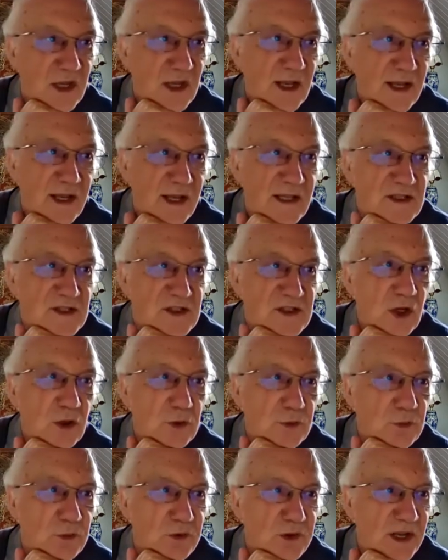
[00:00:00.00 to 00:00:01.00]
Let's go
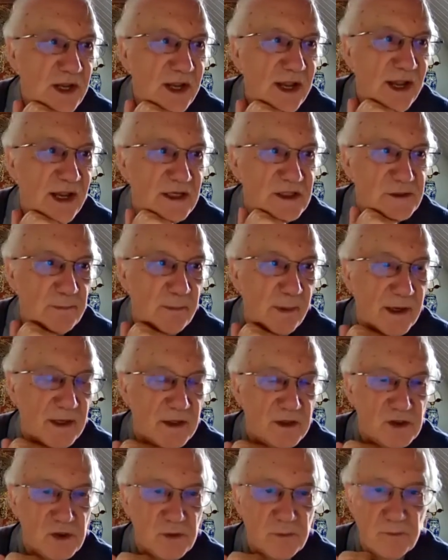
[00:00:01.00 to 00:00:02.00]
to the next
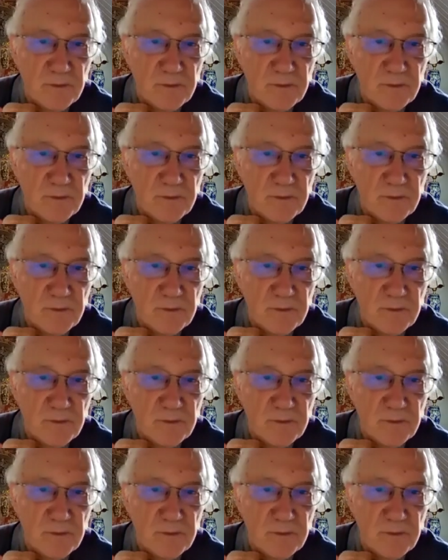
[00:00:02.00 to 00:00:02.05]
page.